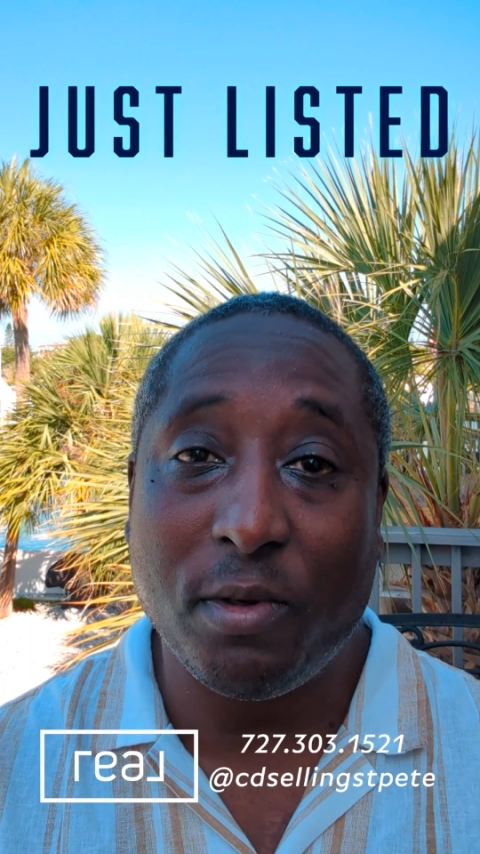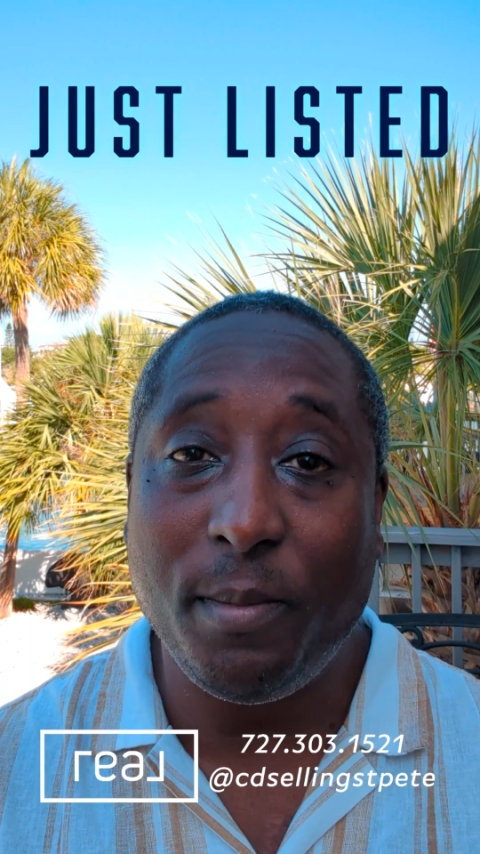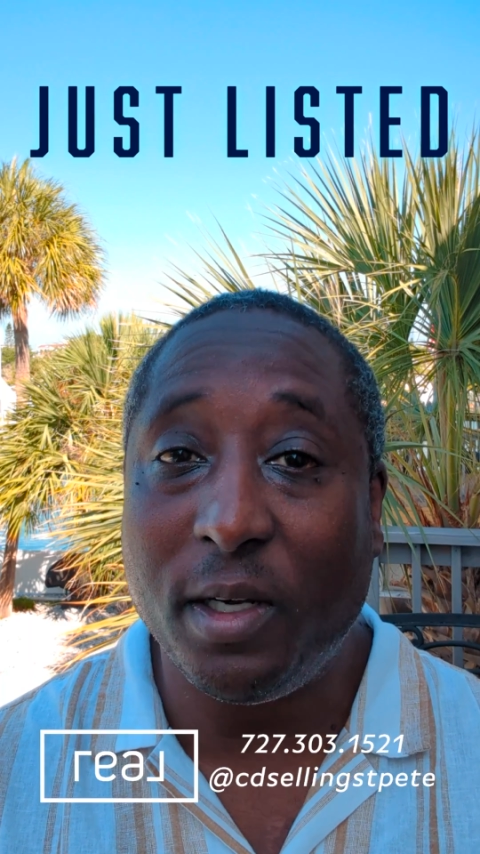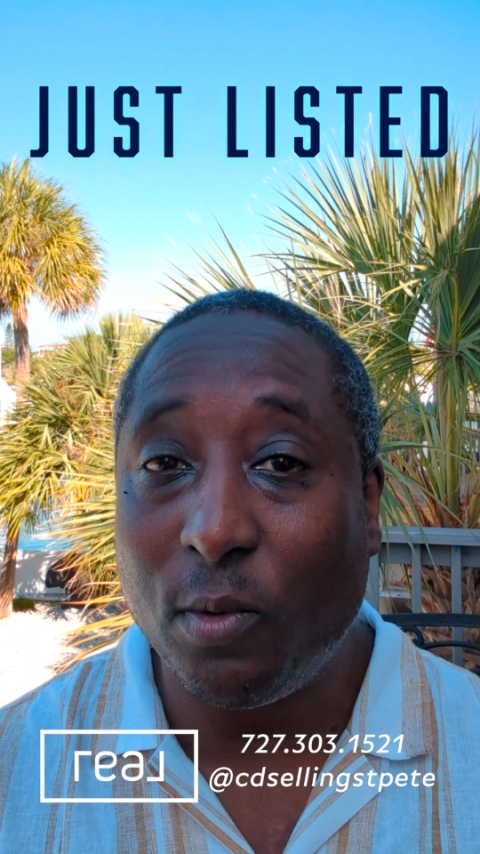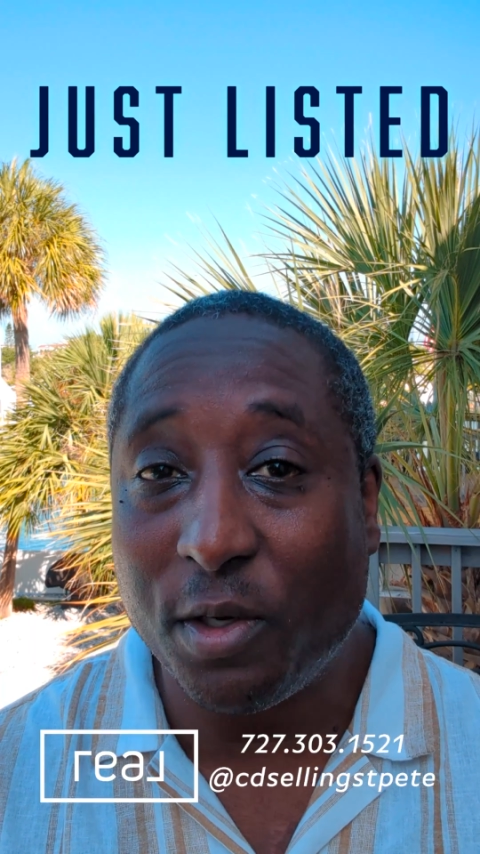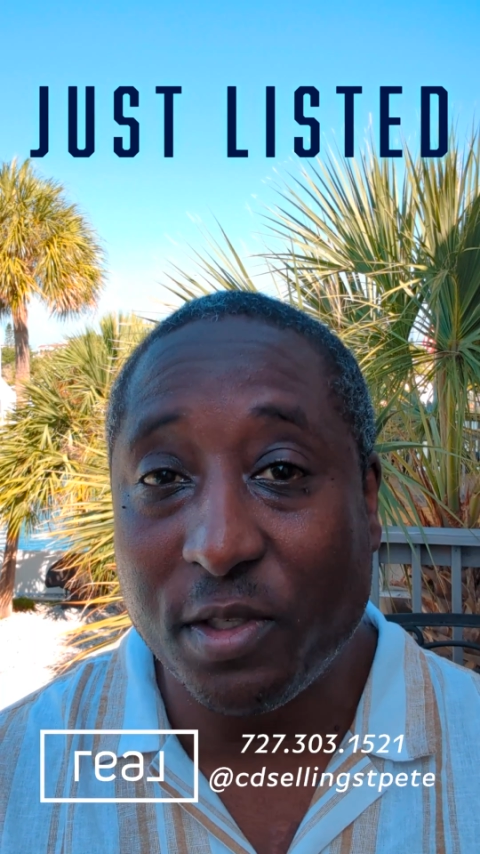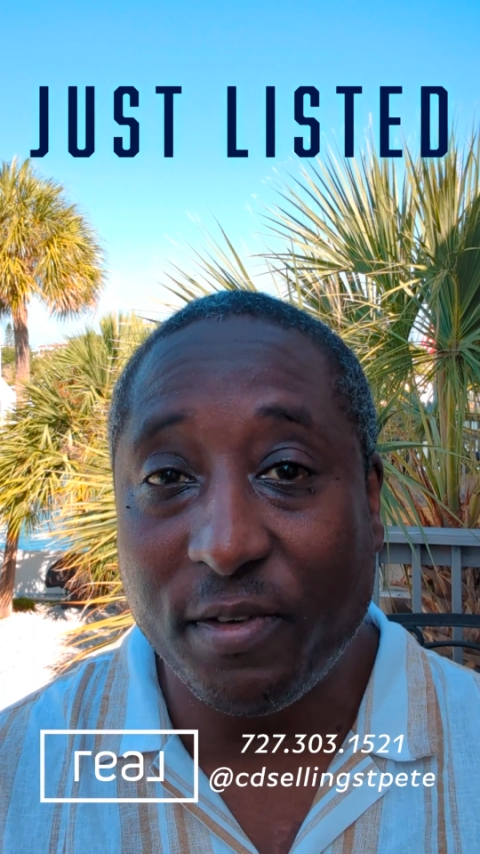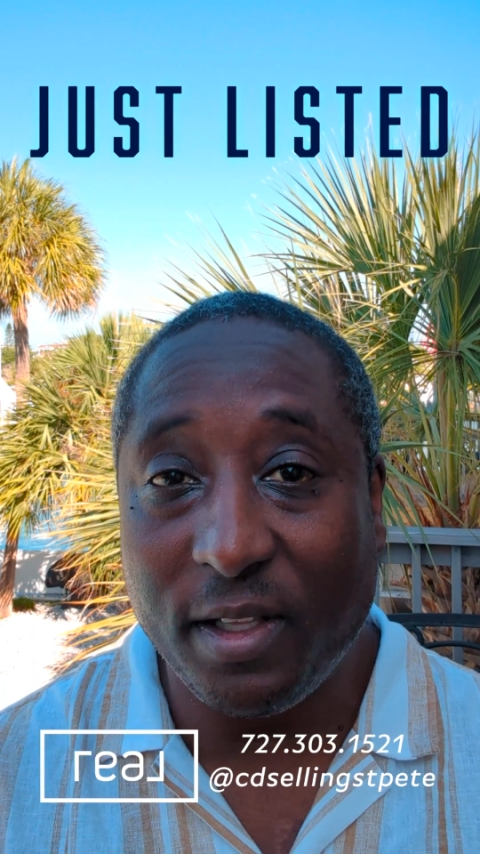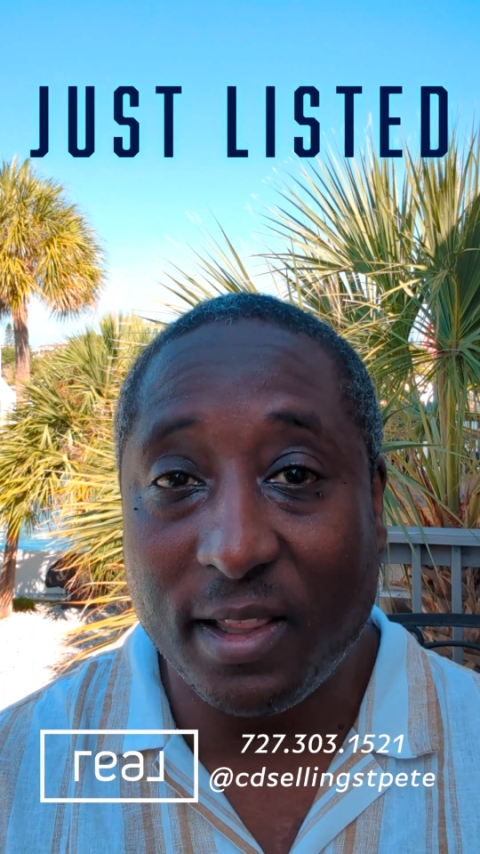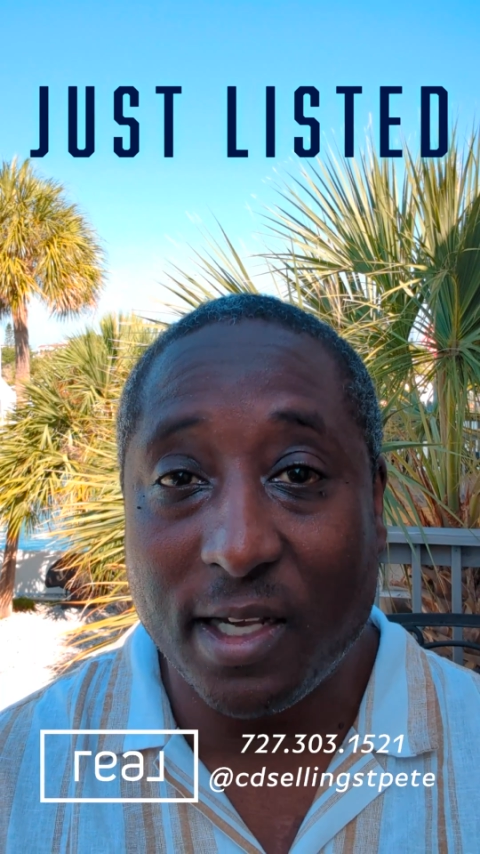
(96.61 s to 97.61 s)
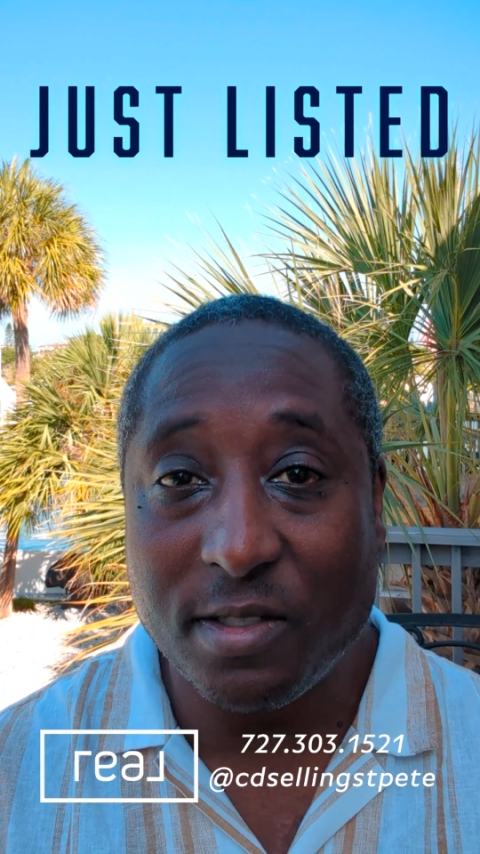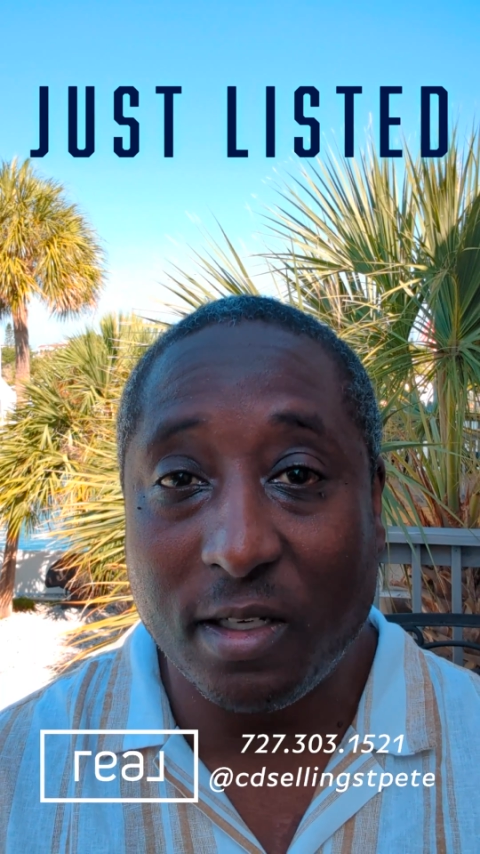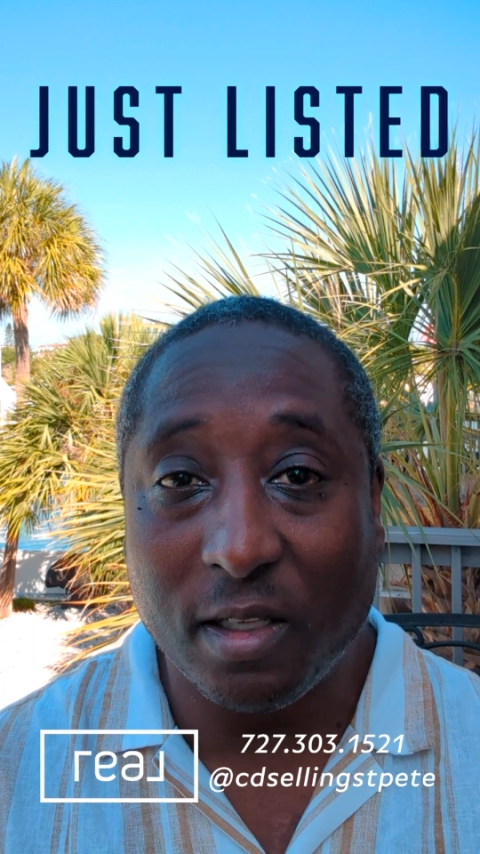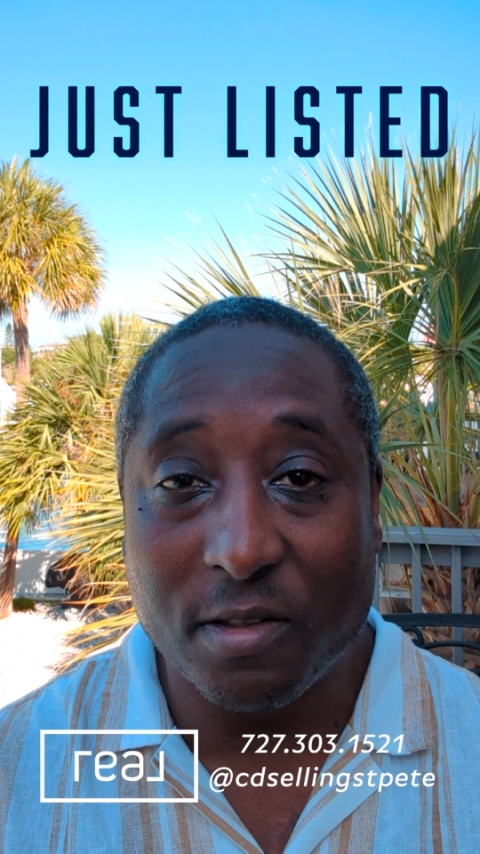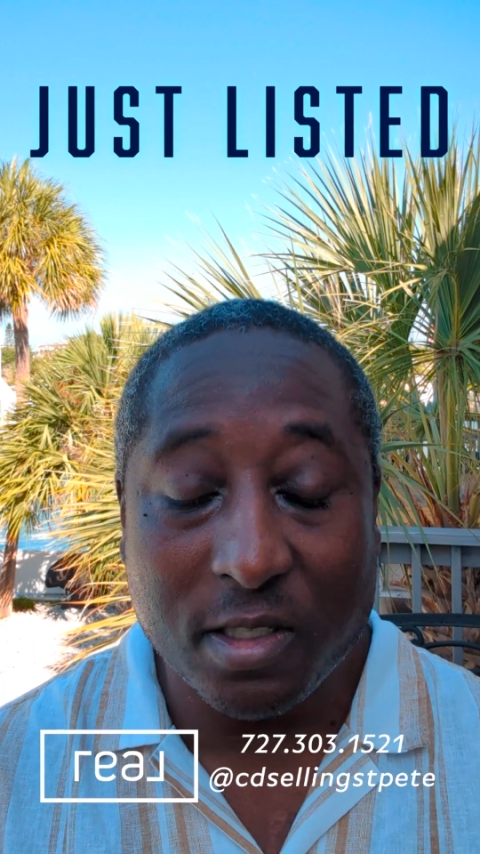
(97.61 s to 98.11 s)

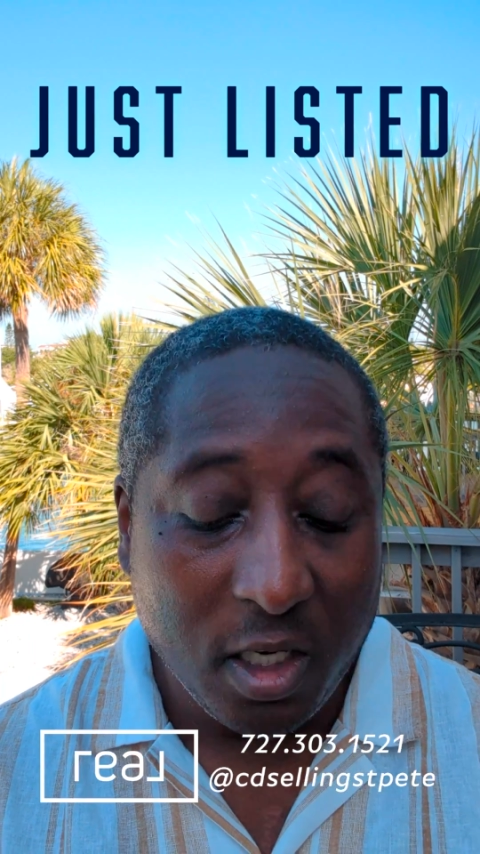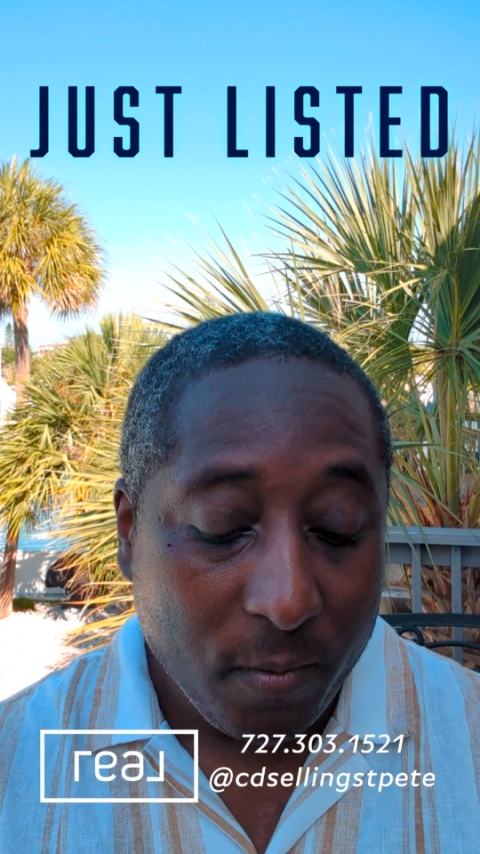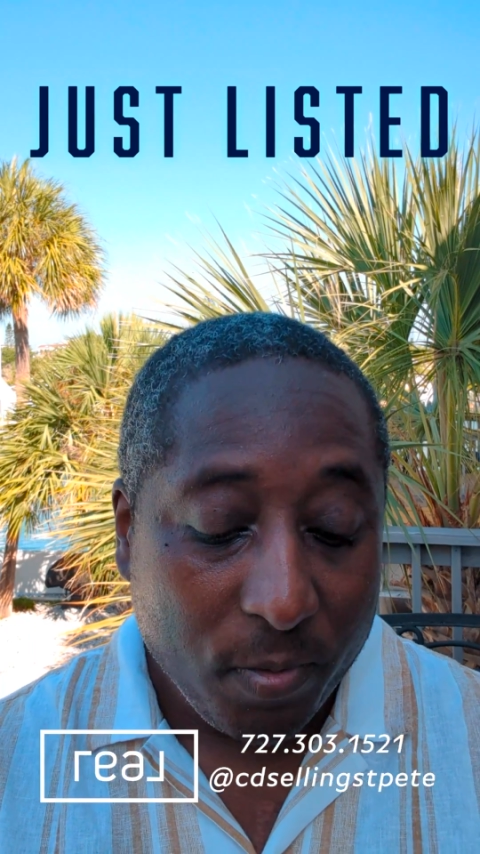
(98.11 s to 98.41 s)
$3,150,000.